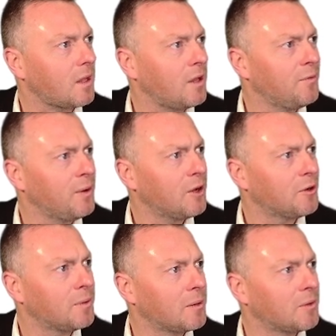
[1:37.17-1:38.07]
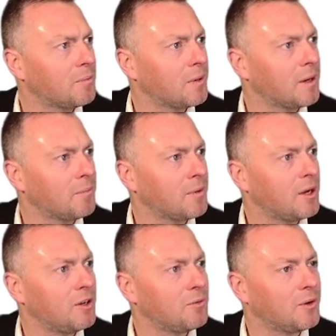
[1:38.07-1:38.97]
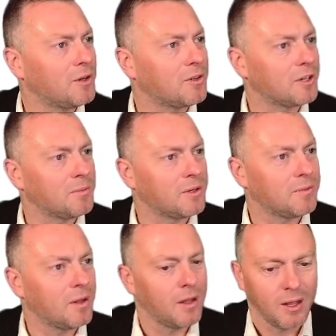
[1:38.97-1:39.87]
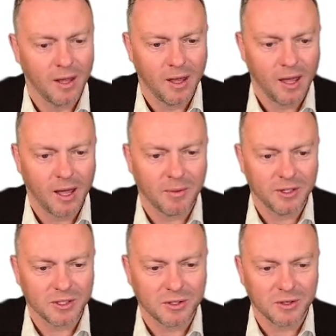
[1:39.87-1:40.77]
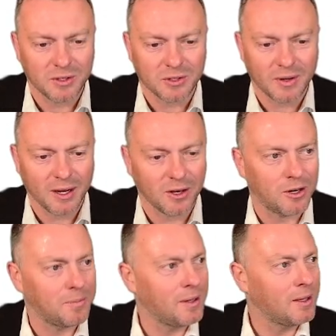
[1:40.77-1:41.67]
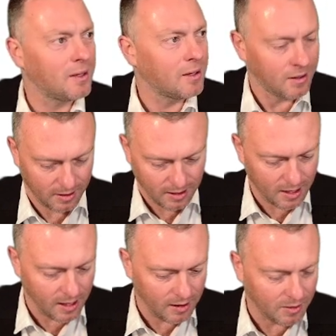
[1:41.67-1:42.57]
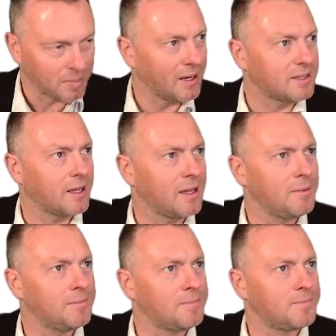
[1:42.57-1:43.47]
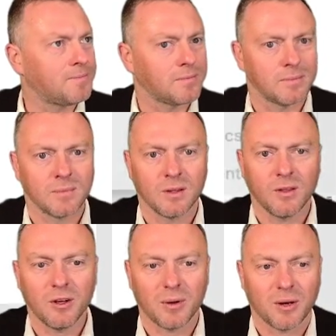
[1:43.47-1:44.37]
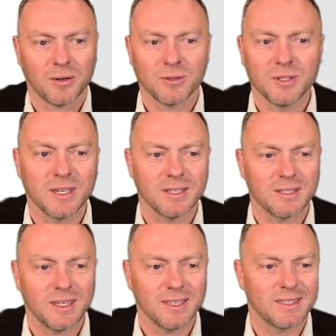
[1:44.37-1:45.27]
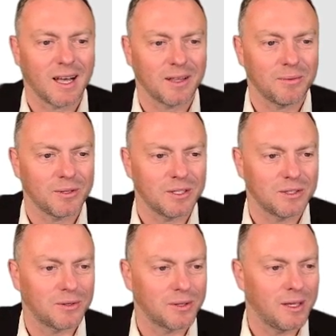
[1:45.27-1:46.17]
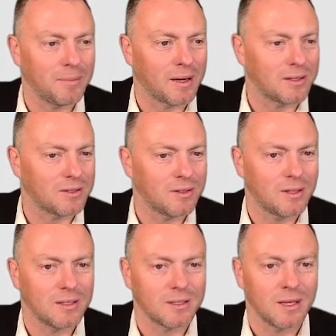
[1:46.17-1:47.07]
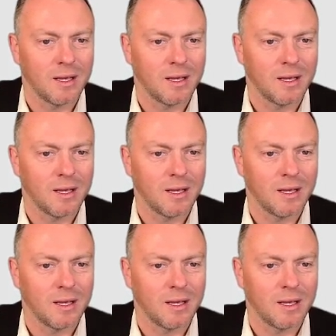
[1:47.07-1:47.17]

if we open up a brand new Word document and we just do the straight copy and then we paste that in, lo and behold, you can see exactly what she's talking about. So there's